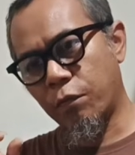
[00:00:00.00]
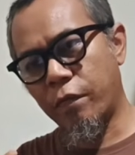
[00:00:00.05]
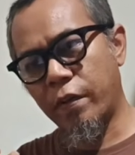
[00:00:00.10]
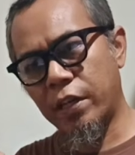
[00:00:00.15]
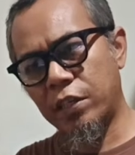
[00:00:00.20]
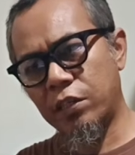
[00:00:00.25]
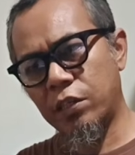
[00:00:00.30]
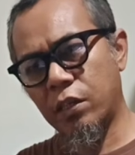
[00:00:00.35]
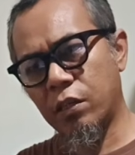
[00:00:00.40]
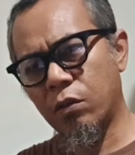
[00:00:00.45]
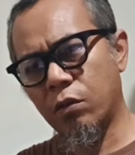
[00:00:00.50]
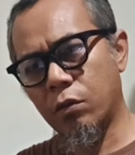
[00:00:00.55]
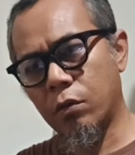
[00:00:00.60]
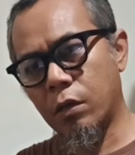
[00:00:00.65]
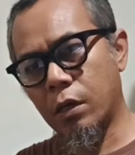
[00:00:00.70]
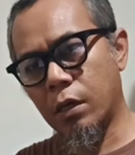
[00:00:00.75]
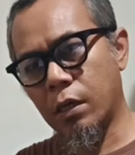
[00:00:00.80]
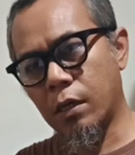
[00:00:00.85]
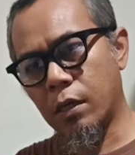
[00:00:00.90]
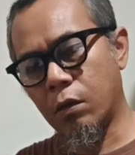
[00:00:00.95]
flash it
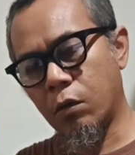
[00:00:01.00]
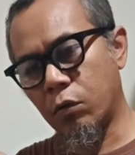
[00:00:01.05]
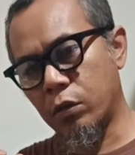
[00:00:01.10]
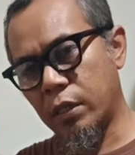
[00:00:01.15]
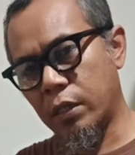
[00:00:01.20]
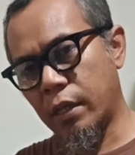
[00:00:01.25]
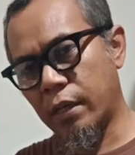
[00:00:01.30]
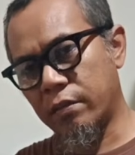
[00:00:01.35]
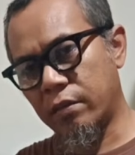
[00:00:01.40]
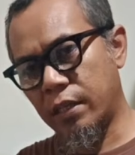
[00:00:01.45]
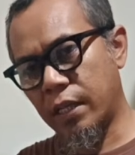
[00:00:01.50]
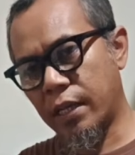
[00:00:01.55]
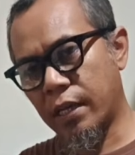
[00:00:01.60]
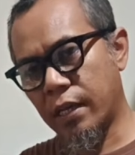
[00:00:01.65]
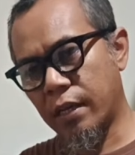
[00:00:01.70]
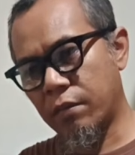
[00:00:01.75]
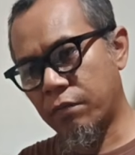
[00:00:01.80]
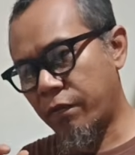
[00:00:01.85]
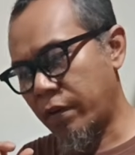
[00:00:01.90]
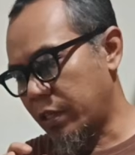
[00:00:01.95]
on the SD
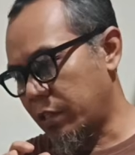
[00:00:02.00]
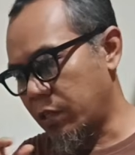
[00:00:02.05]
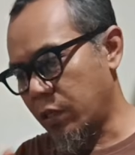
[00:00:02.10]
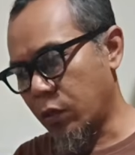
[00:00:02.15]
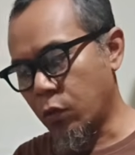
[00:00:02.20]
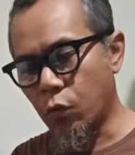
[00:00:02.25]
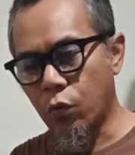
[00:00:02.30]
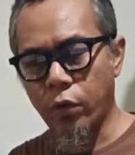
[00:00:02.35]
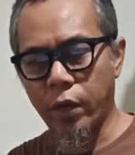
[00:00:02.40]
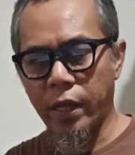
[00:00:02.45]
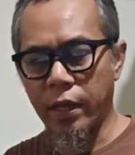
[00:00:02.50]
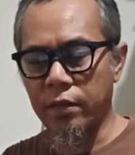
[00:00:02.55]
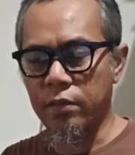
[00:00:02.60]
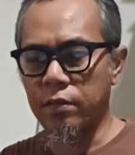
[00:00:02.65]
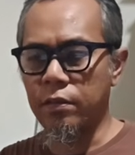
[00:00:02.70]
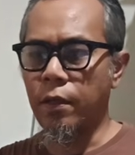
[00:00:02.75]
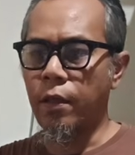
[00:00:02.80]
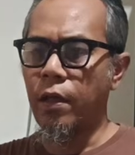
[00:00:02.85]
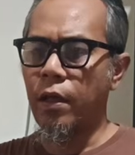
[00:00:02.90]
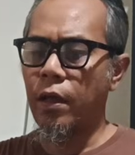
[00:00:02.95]
card, flash the
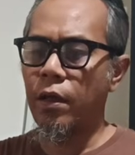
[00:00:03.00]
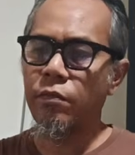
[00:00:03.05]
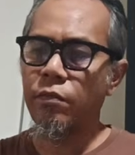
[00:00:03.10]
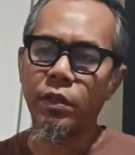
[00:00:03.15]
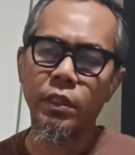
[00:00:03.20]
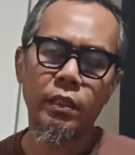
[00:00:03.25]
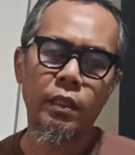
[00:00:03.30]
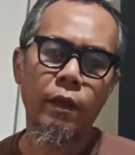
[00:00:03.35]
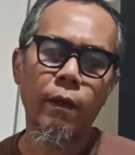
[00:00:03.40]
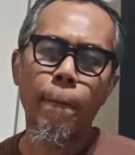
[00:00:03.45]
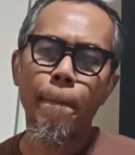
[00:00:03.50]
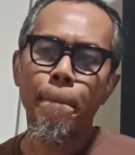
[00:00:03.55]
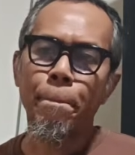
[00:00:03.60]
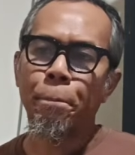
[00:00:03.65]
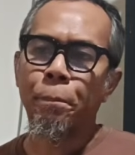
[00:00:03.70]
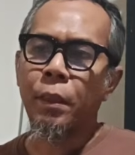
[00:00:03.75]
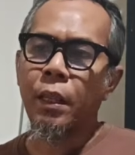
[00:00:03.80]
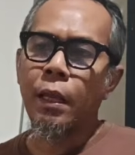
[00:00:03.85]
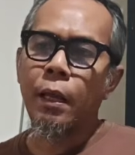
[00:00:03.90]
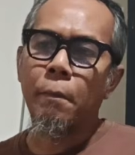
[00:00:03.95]
OS, everything.
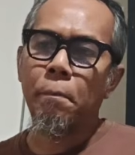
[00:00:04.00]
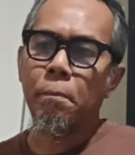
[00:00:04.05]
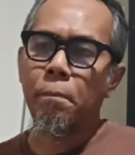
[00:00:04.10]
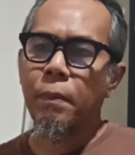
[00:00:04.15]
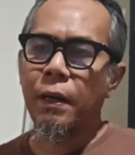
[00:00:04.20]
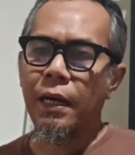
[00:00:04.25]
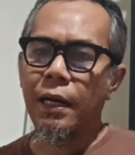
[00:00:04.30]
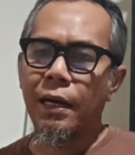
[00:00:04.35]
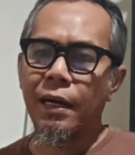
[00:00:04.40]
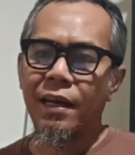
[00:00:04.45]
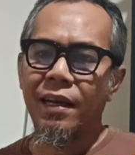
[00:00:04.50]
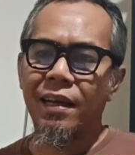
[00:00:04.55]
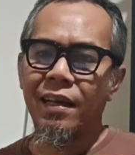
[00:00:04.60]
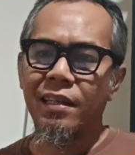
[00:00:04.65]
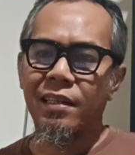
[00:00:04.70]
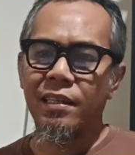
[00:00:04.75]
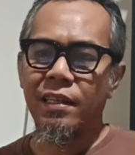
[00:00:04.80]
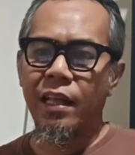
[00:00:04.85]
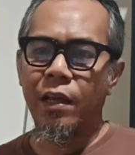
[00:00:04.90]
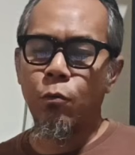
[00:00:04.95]

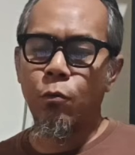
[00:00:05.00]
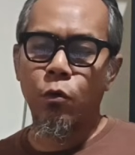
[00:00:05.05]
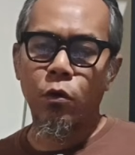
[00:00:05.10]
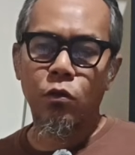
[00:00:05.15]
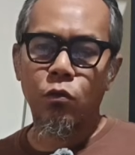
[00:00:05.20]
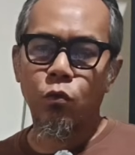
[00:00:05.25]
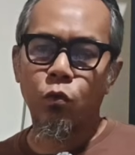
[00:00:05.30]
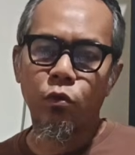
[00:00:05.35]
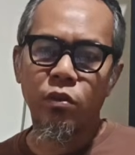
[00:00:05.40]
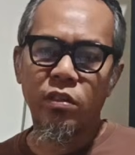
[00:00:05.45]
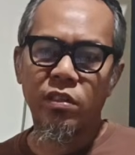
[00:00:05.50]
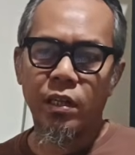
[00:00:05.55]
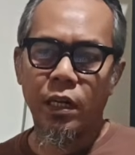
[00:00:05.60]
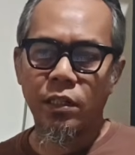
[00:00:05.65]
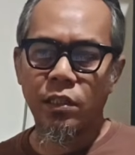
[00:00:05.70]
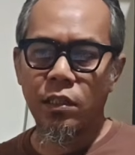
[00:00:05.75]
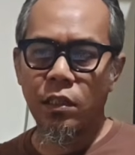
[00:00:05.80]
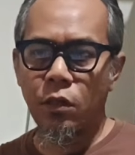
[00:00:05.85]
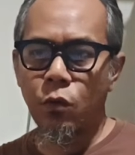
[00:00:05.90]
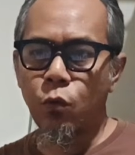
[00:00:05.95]
But there was no
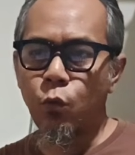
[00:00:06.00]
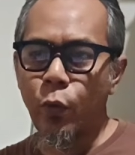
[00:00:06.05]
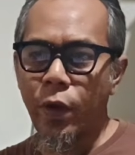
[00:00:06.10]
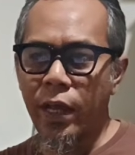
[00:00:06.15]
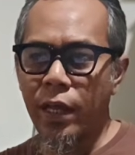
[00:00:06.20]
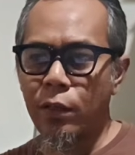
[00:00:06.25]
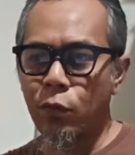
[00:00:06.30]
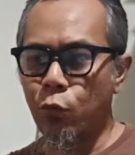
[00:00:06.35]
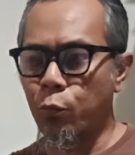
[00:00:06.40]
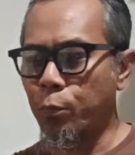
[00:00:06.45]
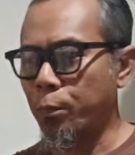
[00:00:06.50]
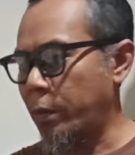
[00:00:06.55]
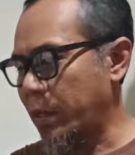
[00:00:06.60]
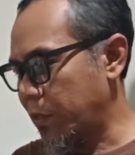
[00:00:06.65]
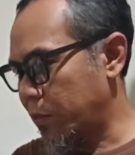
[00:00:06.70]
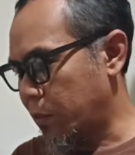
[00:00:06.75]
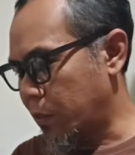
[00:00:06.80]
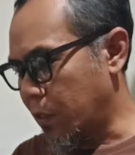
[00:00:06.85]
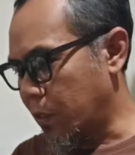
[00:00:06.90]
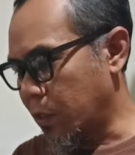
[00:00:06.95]
instruction where to
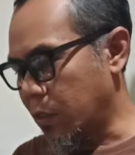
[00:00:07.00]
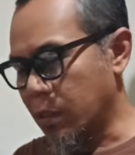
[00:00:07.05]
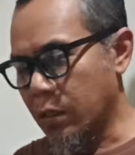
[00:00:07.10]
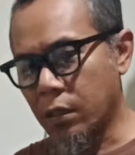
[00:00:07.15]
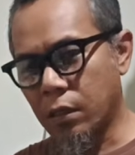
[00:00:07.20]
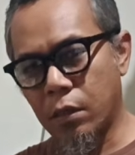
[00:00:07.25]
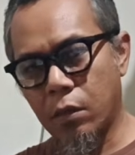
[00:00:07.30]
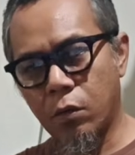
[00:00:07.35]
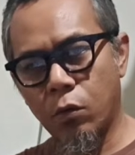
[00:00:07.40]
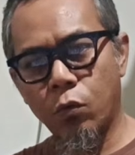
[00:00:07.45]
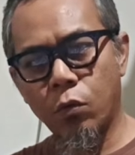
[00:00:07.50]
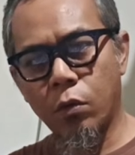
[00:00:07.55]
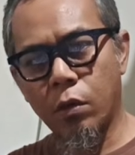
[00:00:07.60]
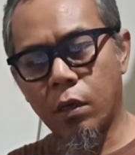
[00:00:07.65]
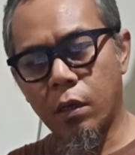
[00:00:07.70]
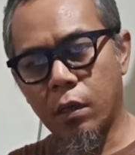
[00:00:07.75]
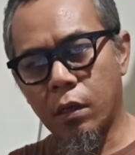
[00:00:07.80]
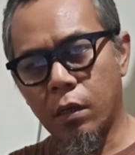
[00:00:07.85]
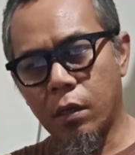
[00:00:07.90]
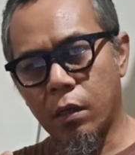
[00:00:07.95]
place the
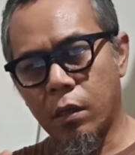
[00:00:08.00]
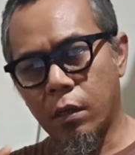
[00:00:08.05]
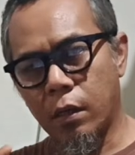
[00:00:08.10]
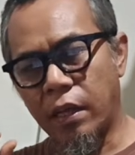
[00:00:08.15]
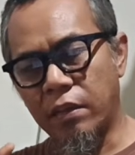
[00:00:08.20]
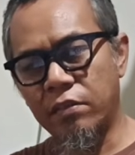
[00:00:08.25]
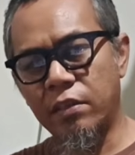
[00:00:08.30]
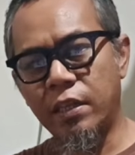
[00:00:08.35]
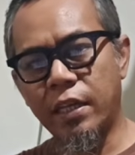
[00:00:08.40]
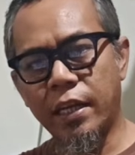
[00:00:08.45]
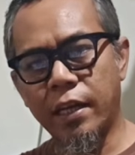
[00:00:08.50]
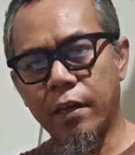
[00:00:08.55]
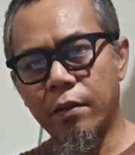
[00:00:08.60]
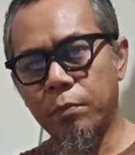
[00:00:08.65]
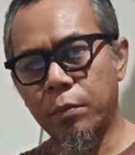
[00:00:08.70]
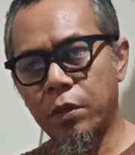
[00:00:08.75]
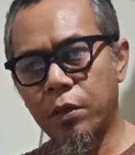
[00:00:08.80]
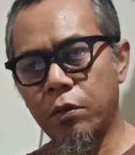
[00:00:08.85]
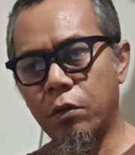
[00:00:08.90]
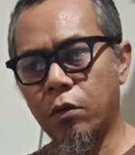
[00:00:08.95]
SD
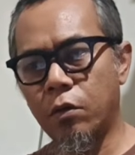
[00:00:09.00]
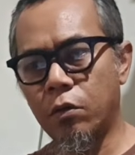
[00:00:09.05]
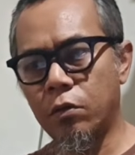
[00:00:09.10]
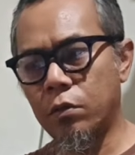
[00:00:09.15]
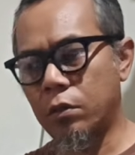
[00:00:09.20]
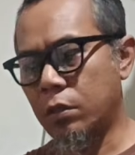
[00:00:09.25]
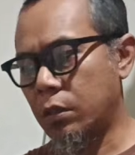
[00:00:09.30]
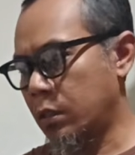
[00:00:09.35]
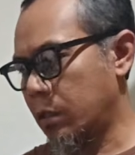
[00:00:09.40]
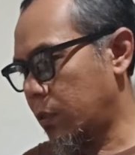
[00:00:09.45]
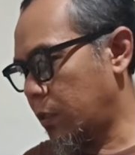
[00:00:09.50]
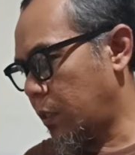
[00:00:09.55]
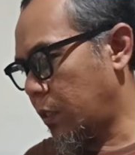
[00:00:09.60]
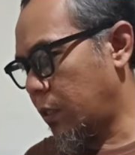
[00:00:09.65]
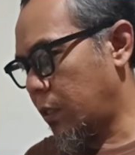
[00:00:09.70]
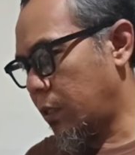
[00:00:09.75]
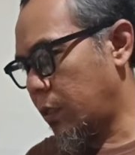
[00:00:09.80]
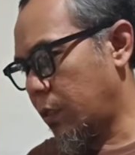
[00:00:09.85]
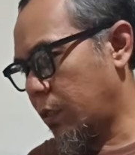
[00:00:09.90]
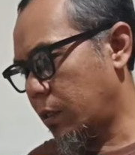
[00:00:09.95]
card, because
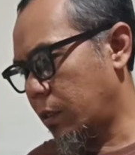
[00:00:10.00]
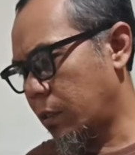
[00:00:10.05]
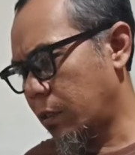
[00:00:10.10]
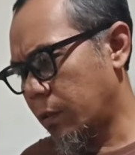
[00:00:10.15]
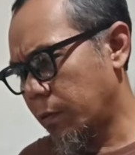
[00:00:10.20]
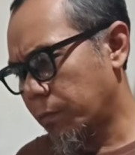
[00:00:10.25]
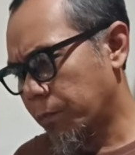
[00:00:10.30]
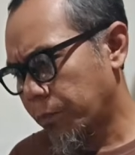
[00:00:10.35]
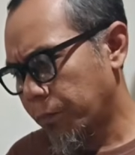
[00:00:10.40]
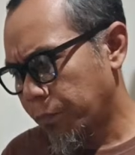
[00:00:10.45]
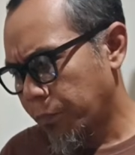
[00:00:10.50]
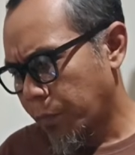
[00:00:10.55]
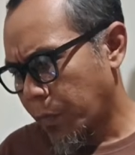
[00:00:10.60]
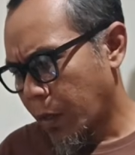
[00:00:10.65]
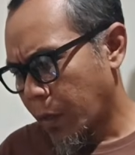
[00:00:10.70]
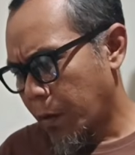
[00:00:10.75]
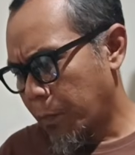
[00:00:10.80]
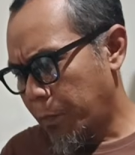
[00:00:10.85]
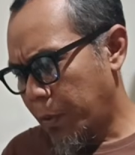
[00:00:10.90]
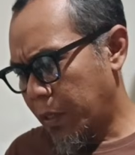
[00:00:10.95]
the
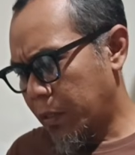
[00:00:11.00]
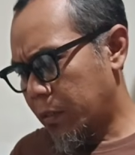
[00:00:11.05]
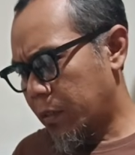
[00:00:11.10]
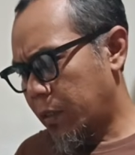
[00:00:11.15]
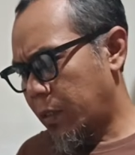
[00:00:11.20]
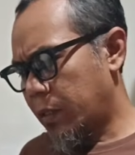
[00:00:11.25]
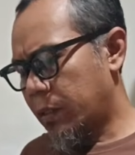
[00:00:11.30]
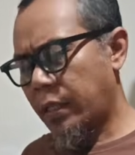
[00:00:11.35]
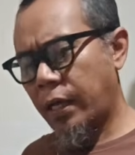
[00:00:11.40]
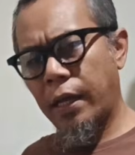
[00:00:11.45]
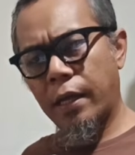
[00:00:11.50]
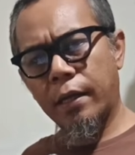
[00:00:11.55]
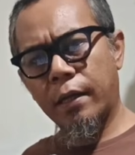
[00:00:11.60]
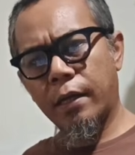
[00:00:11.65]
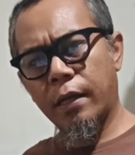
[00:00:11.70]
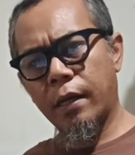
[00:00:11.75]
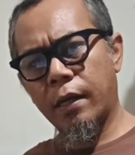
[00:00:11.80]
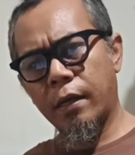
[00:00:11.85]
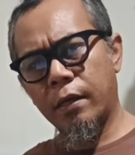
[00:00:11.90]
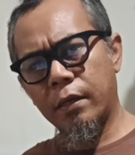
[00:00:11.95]

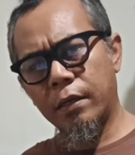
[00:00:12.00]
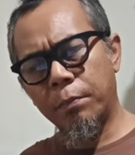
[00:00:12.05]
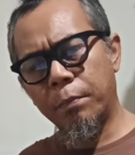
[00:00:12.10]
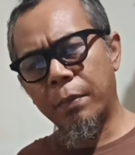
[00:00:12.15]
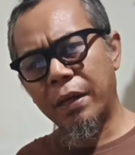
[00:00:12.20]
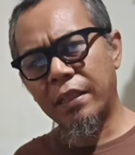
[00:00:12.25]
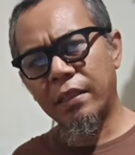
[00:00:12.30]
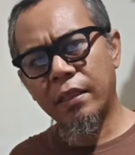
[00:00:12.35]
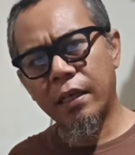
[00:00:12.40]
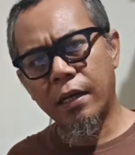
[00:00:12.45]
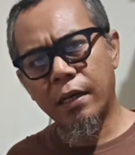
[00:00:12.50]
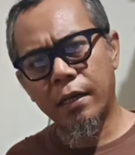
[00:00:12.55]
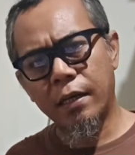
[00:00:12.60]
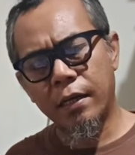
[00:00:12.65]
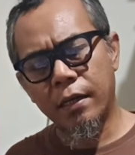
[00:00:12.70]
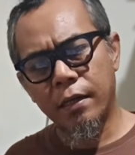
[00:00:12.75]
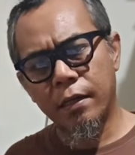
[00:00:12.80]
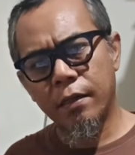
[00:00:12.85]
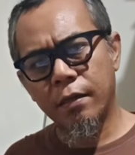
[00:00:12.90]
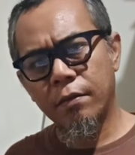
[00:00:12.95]
Bigtreetech, the
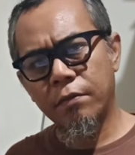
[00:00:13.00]
Manta